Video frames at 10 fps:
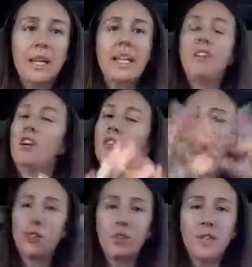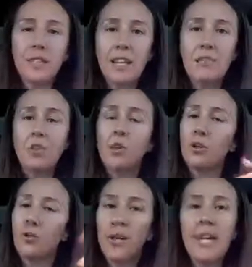even on the surface level, when
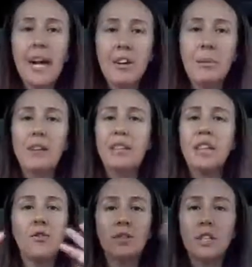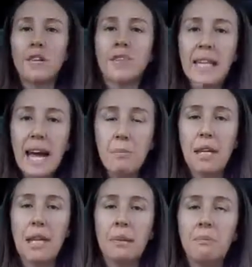you're freaking out about stuff or stuff is
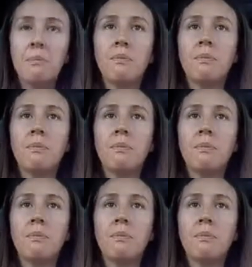happening,